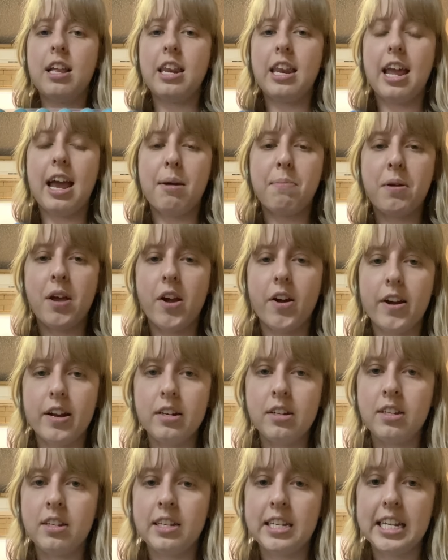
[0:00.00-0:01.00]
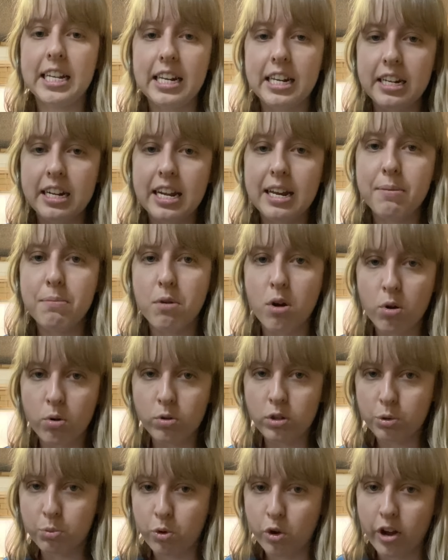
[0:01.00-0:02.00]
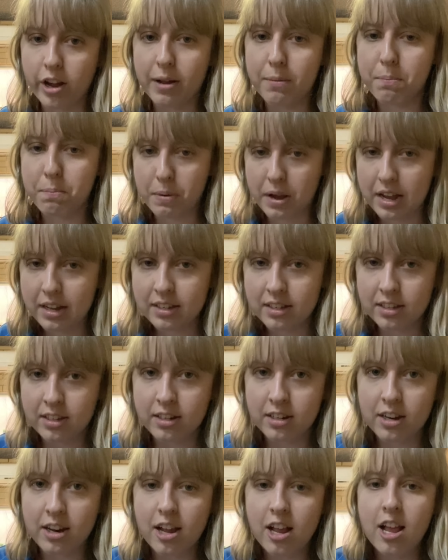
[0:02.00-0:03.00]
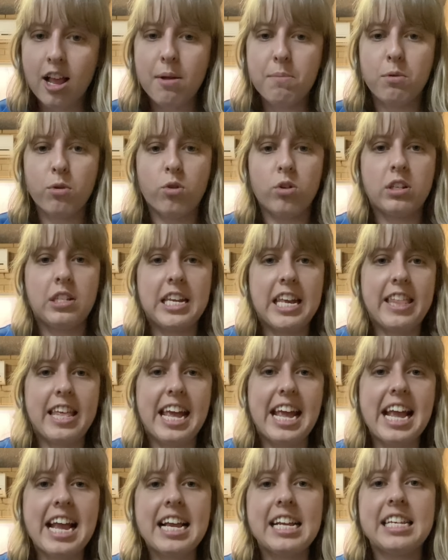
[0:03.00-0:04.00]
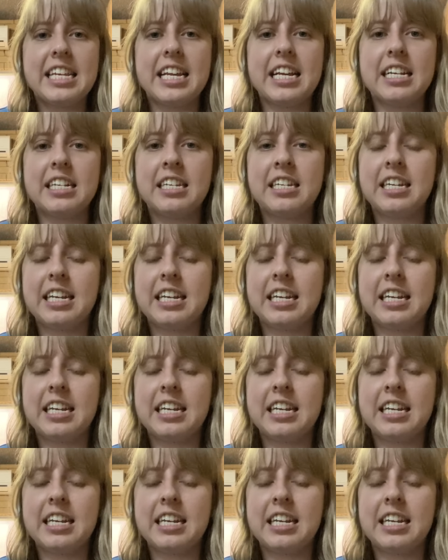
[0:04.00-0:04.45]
Now parents, silicone molds work best because they're the easiest to